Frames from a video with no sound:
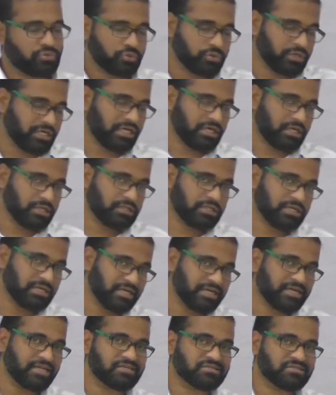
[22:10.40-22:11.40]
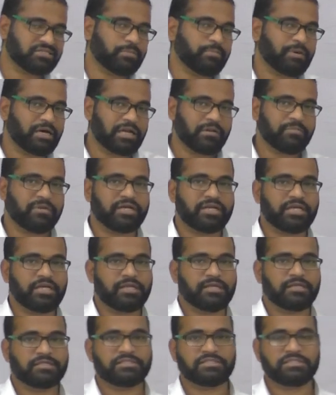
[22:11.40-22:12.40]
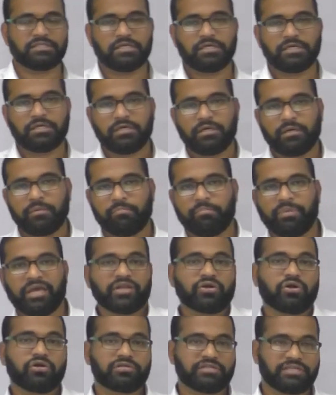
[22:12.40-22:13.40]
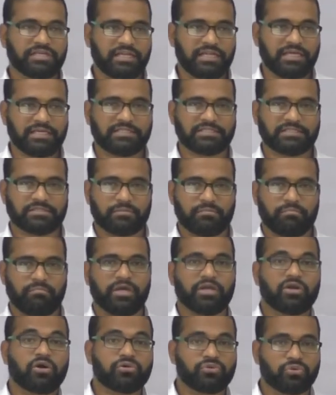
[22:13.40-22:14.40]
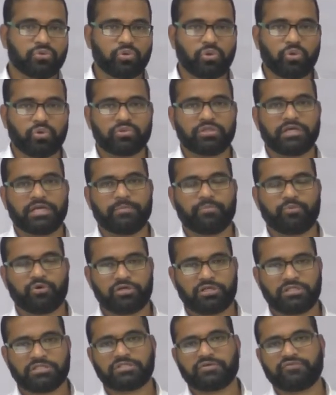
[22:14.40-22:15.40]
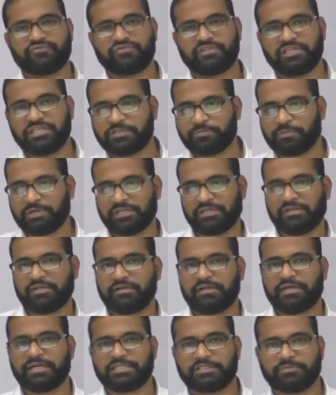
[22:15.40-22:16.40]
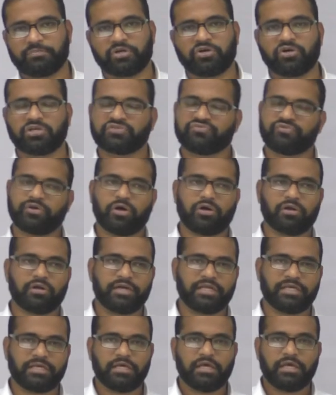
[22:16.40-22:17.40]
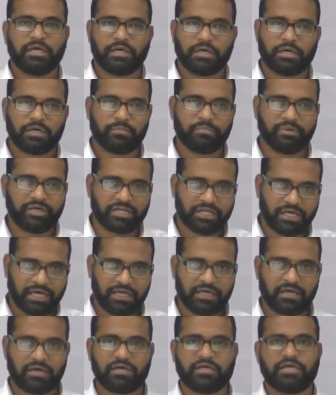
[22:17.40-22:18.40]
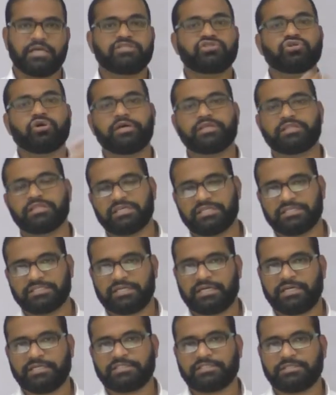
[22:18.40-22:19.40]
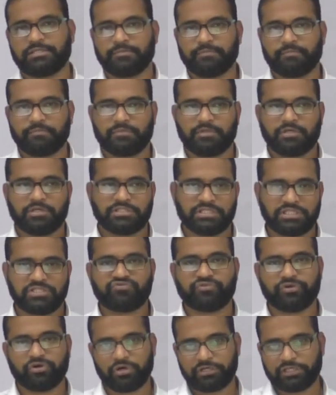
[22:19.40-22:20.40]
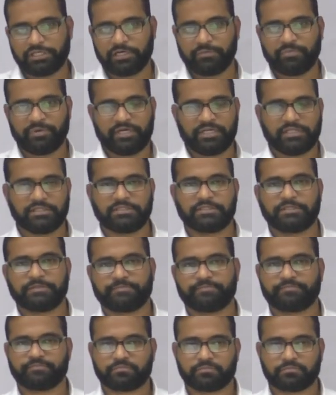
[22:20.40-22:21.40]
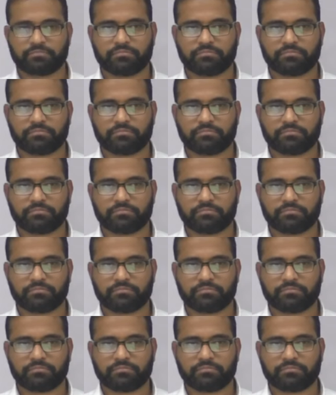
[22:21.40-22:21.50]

today the leaders the parliamentarians may not realize, may not know the importance of these particular rights because we already uh, been uh, enjoying these rights since we got independence.